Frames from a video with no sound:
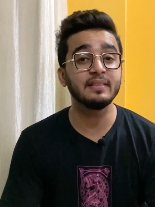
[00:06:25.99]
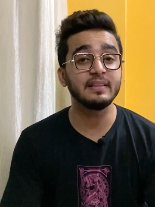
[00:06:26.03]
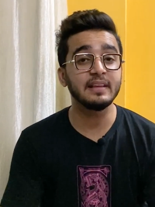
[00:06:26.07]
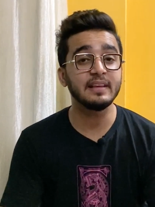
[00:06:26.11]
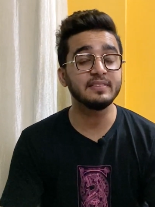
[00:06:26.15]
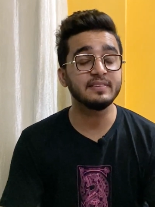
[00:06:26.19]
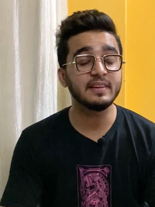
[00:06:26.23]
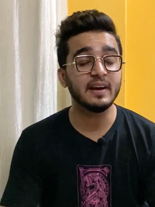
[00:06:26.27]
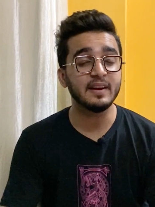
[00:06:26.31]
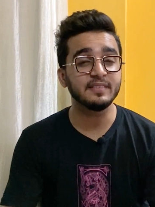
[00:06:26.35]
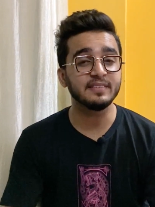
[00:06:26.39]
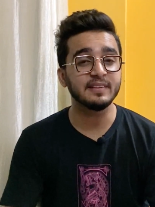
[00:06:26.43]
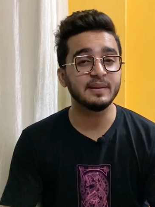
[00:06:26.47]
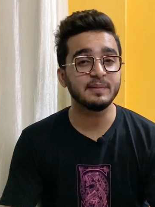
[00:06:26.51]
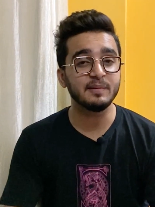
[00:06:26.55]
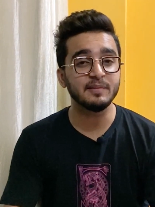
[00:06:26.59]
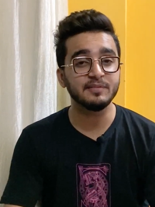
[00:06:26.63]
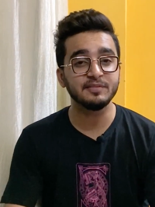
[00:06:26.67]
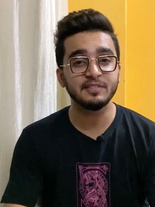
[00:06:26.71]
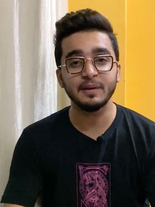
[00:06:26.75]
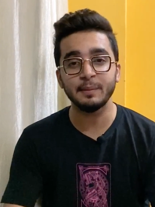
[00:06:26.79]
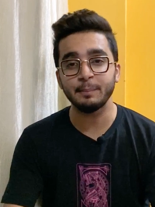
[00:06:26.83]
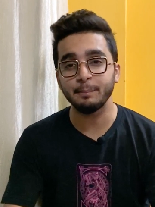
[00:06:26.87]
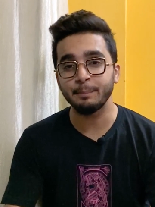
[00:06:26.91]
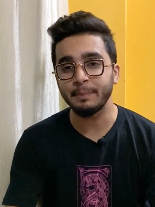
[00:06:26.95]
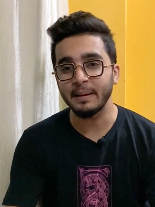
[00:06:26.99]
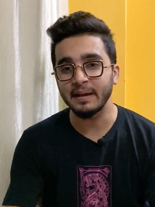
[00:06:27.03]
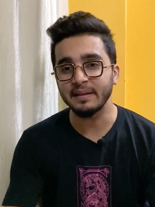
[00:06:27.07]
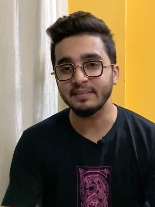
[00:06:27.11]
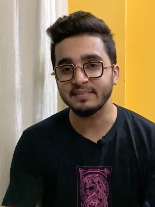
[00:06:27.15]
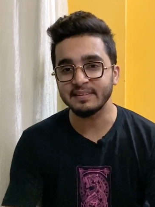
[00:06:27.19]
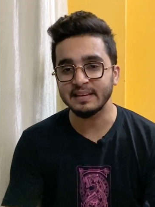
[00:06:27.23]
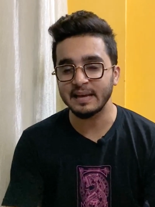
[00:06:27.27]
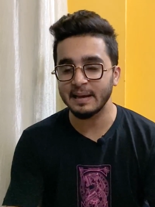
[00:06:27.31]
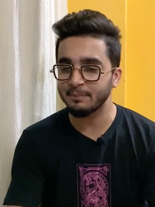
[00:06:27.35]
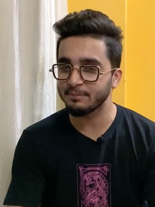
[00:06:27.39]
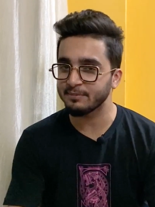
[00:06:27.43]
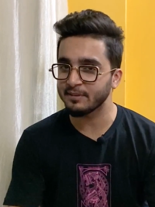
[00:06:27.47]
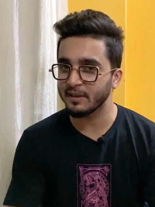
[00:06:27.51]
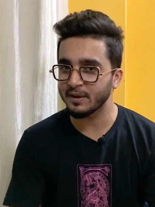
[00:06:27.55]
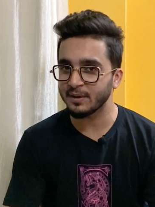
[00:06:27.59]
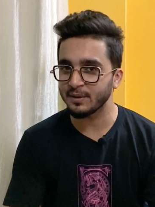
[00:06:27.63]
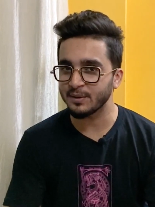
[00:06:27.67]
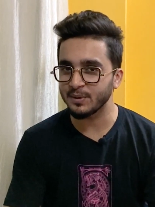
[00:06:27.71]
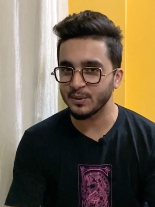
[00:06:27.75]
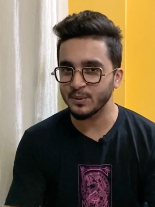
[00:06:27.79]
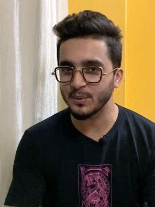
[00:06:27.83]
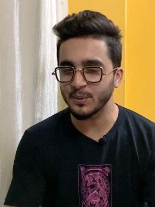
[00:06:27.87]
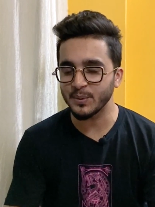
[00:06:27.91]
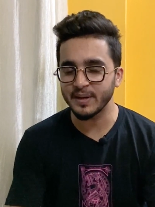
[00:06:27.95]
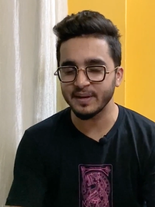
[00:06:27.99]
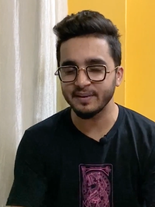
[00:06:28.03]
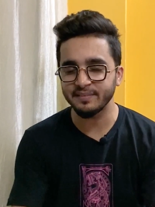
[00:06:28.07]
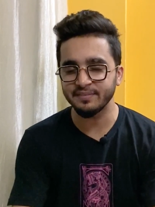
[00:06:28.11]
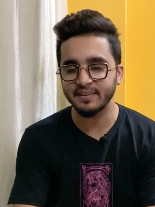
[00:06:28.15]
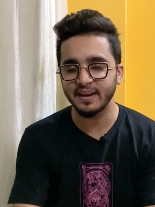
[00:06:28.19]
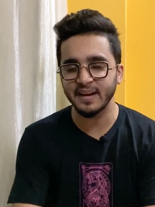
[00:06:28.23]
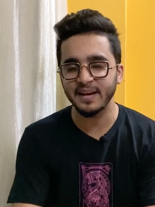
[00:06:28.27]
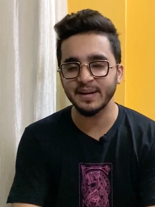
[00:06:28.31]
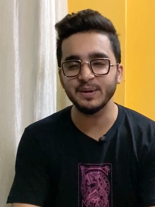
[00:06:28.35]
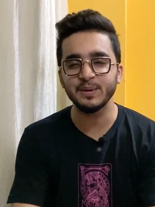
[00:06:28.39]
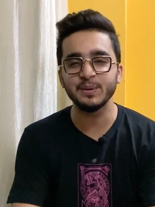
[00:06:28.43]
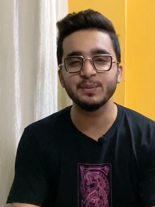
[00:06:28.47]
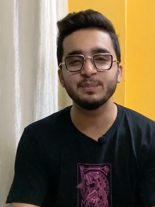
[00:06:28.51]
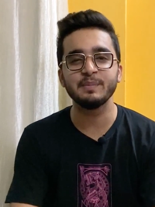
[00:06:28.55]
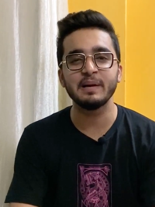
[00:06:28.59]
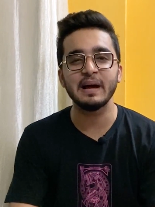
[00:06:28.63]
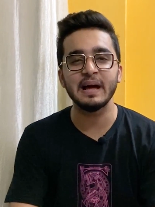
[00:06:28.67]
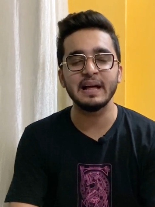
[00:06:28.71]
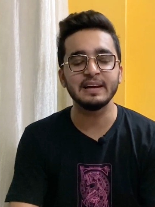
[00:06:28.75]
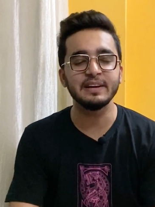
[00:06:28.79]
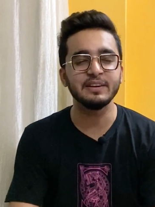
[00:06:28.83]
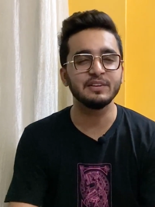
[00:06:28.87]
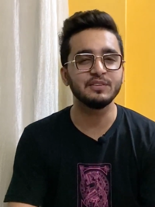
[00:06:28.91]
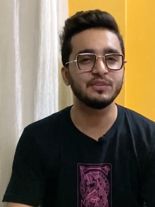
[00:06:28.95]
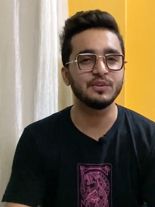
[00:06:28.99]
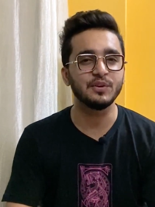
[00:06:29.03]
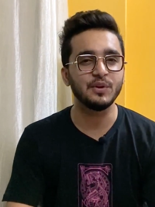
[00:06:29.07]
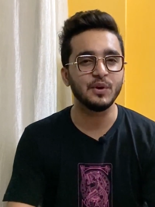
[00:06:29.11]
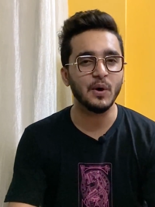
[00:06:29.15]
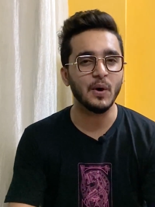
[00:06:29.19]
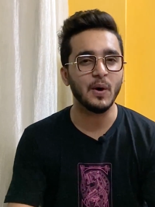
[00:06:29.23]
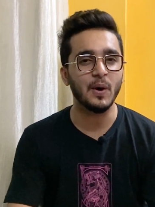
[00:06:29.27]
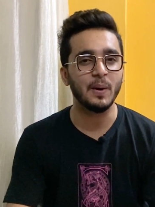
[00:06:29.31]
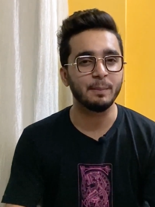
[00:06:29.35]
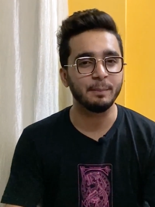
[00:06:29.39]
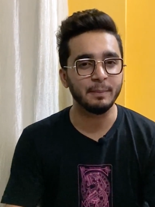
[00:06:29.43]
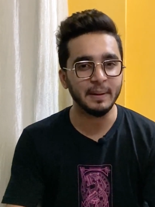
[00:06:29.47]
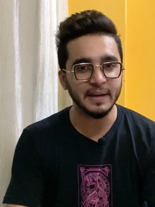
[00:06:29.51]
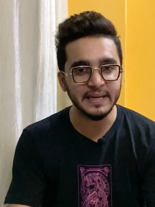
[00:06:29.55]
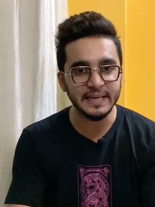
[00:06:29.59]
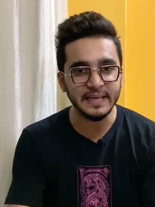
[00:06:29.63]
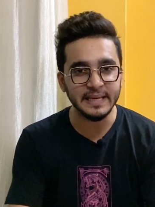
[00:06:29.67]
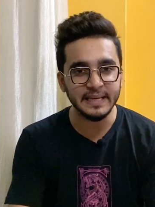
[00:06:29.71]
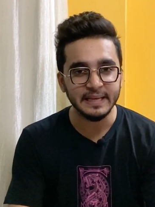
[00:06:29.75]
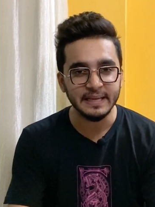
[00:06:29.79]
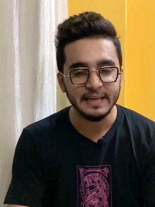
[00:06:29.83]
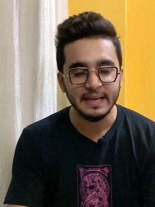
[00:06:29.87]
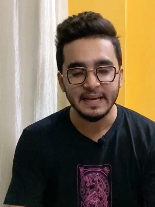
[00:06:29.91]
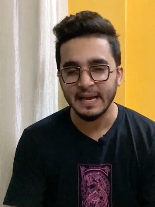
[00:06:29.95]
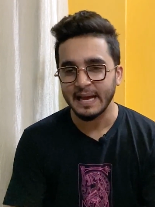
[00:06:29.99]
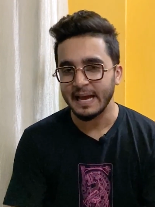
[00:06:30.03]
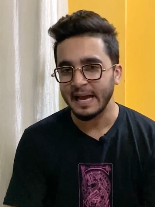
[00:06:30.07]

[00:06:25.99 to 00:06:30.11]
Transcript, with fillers: These are some of the best apps that you can find to manage your money.